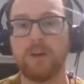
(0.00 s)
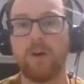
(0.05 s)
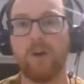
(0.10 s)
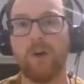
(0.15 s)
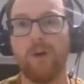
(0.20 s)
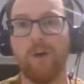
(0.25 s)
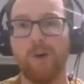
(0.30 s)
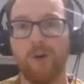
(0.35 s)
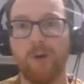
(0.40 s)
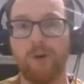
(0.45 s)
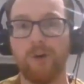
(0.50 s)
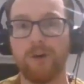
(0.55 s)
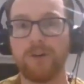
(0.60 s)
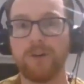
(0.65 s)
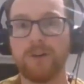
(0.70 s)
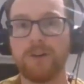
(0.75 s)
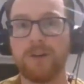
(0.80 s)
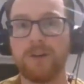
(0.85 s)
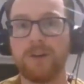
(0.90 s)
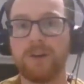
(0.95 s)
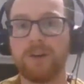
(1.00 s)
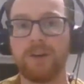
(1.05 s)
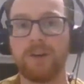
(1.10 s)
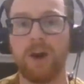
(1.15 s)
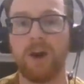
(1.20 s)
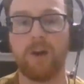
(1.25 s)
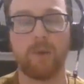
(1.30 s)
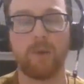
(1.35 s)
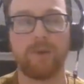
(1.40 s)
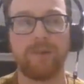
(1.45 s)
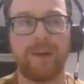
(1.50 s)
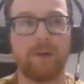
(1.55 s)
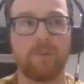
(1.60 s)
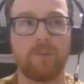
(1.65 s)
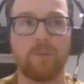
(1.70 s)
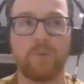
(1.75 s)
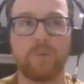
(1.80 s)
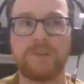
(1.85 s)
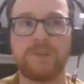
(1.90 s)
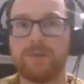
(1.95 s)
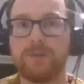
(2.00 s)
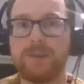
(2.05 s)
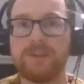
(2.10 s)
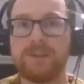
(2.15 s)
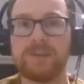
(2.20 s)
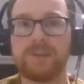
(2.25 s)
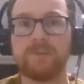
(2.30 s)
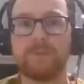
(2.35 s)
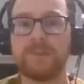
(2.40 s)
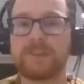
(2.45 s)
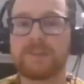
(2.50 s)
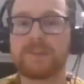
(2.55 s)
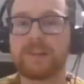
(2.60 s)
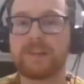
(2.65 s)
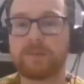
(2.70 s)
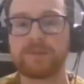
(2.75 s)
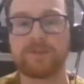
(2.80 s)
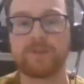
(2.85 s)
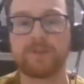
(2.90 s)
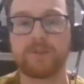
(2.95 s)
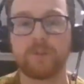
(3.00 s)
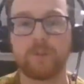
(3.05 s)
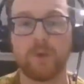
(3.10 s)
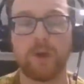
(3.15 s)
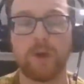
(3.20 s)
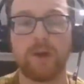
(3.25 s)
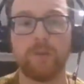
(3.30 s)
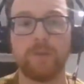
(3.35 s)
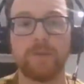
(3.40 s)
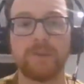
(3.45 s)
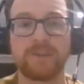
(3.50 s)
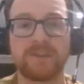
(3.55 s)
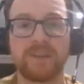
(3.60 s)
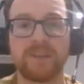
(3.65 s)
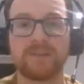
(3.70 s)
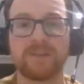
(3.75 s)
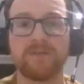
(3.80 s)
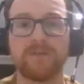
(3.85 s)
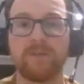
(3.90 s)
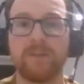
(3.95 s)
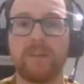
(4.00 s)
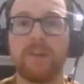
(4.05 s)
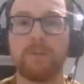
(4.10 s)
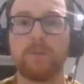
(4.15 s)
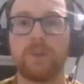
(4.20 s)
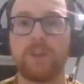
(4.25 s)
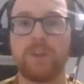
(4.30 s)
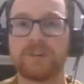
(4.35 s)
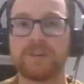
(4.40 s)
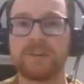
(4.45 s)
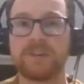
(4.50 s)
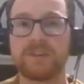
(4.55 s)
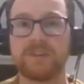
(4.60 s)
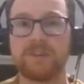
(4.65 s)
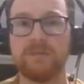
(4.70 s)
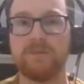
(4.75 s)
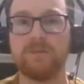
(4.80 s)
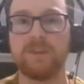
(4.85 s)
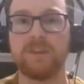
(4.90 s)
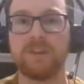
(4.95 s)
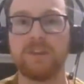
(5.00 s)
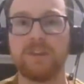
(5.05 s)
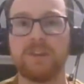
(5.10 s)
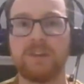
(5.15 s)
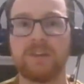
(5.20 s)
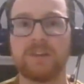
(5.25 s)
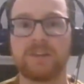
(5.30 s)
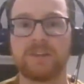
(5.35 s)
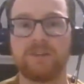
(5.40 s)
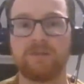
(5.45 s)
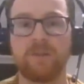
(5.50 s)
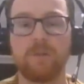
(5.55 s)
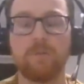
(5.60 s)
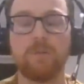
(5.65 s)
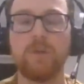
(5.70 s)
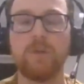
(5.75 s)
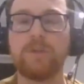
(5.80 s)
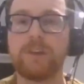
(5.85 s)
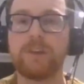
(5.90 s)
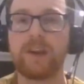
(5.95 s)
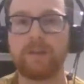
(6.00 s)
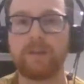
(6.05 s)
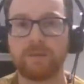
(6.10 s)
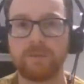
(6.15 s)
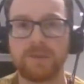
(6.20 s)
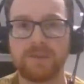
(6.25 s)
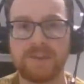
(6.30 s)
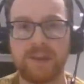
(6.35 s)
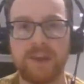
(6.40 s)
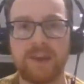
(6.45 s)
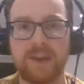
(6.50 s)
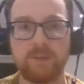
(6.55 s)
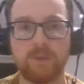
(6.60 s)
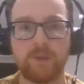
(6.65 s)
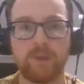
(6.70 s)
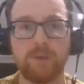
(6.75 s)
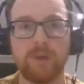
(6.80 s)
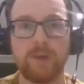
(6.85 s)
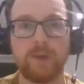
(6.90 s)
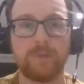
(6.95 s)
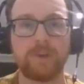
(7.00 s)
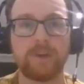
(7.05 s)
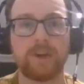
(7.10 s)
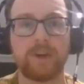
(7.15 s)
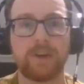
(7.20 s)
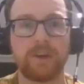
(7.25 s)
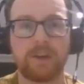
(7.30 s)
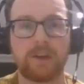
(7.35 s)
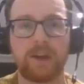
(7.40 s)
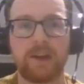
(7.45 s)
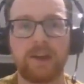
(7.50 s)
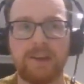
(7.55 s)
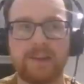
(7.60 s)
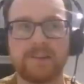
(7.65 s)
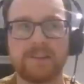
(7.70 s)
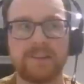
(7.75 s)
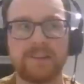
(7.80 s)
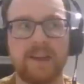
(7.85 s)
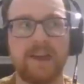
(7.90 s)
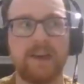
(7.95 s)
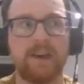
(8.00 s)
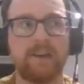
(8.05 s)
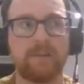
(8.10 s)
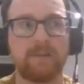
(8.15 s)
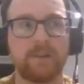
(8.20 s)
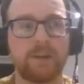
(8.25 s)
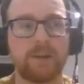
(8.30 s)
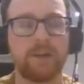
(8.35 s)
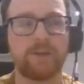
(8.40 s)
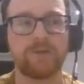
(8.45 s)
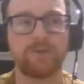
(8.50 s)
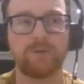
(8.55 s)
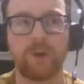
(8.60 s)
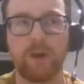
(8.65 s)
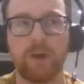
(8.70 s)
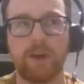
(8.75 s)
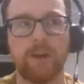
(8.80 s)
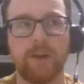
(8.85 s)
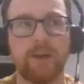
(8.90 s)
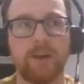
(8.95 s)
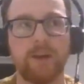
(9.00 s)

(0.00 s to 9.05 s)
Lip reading: Or, other way around, we don't need him. He's surplus requirements, doesn't fit in with our system. So removing that from the table at the moment kind of clears the air and goes, right,